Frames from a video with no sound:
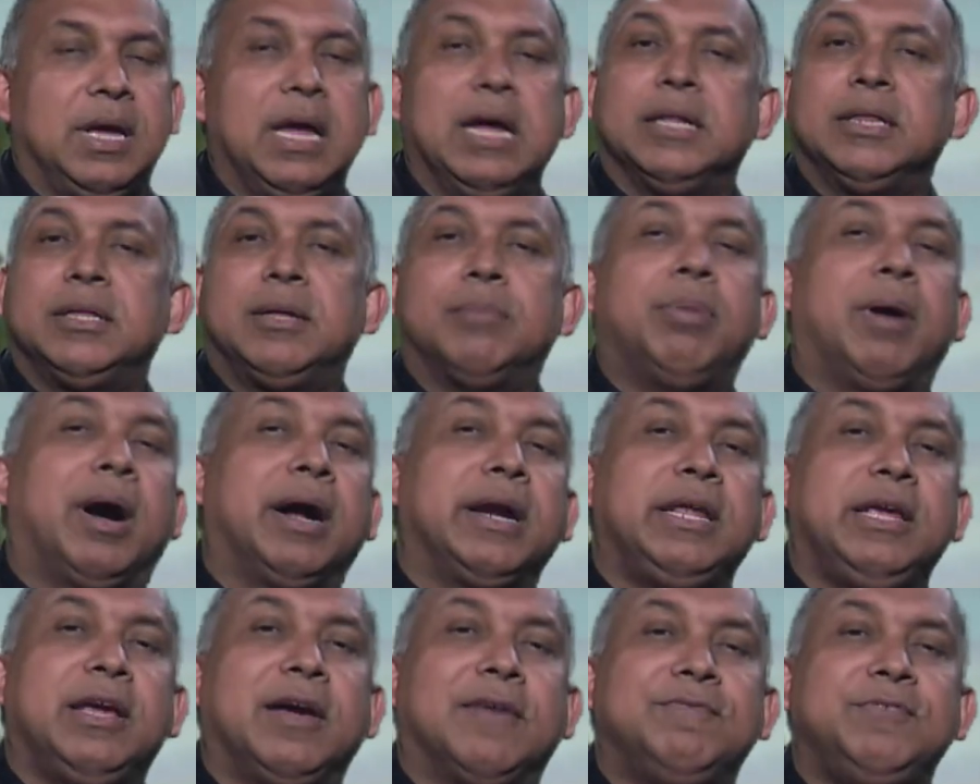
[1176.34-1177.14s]
The
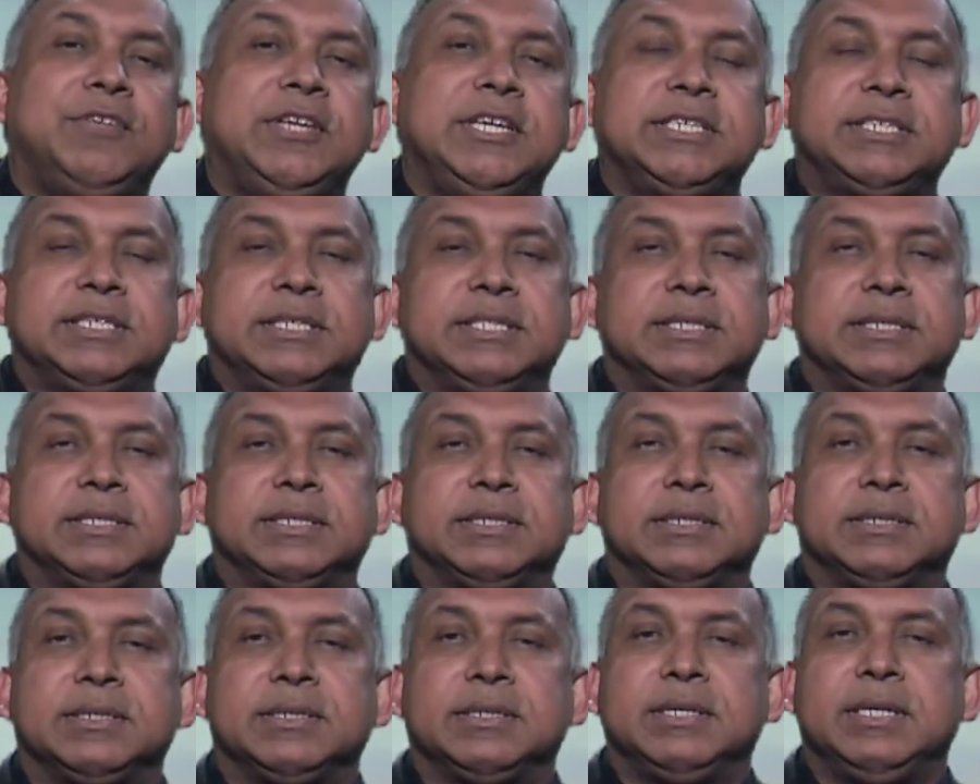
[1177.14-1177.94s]
body of
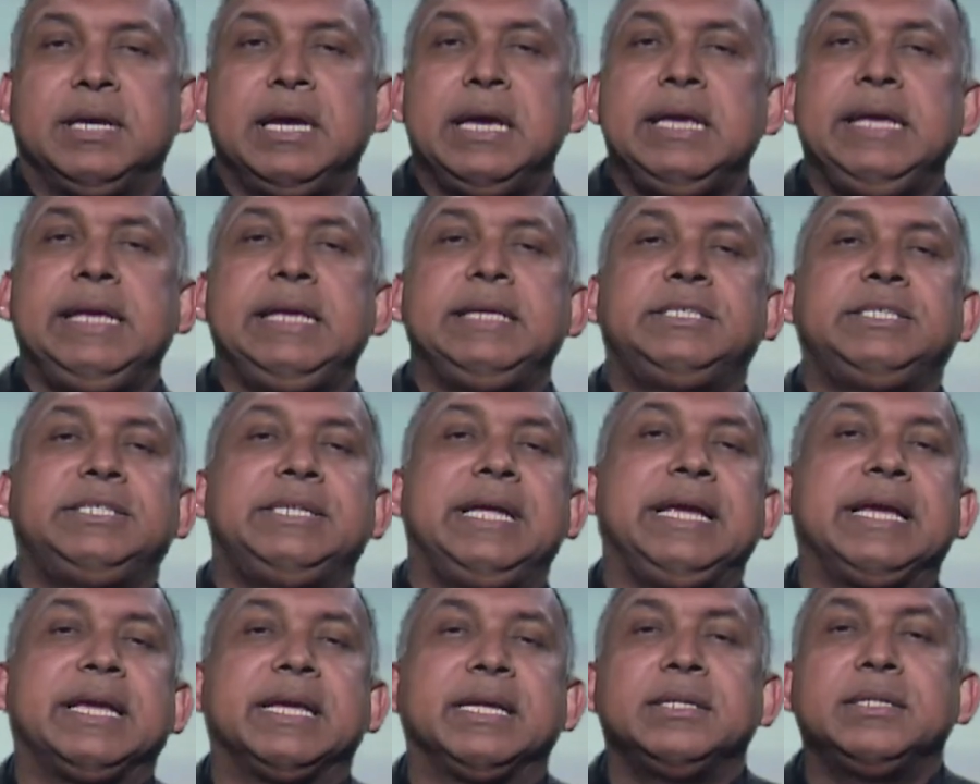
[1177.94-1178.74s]
Jesus he is
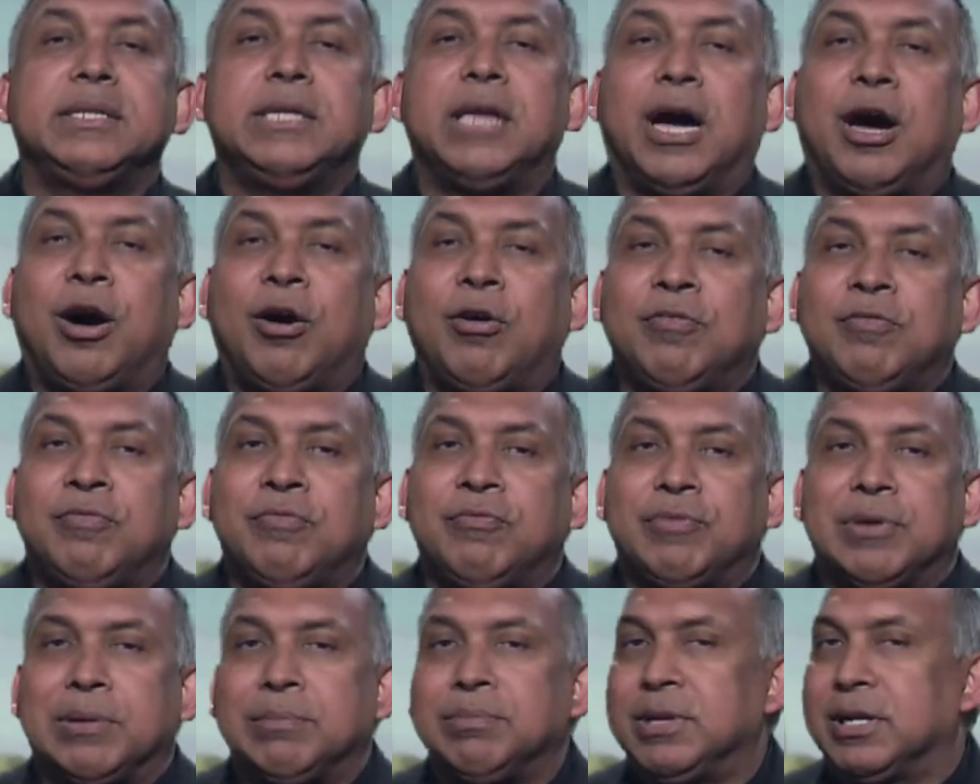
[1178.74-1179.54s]
taken down
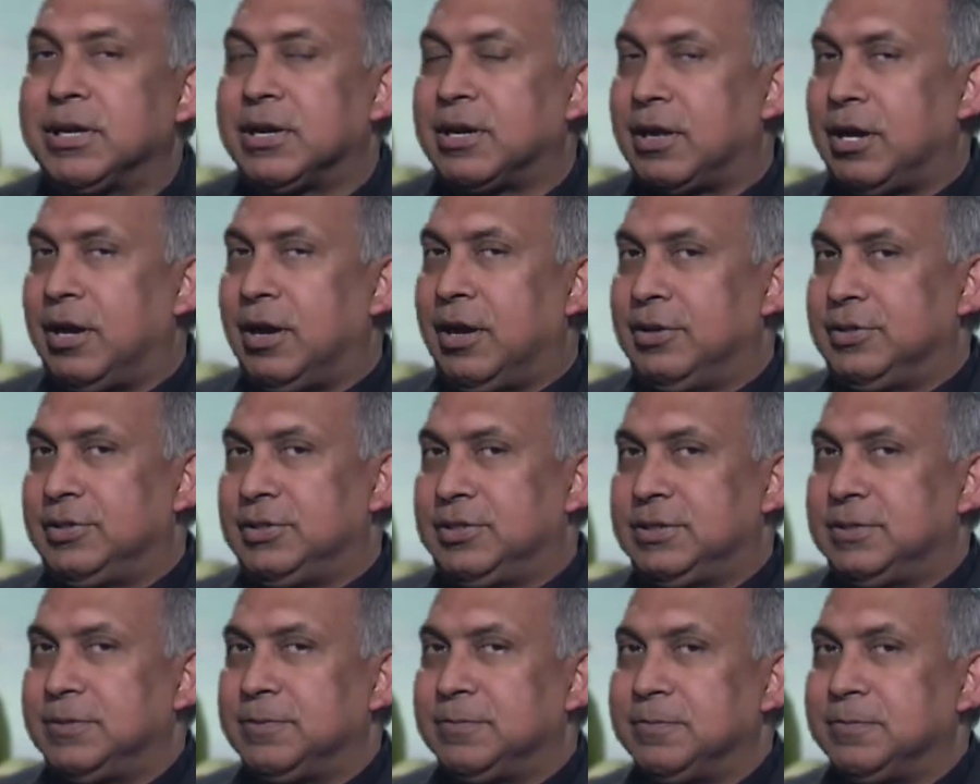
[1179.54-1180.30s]
from the cross.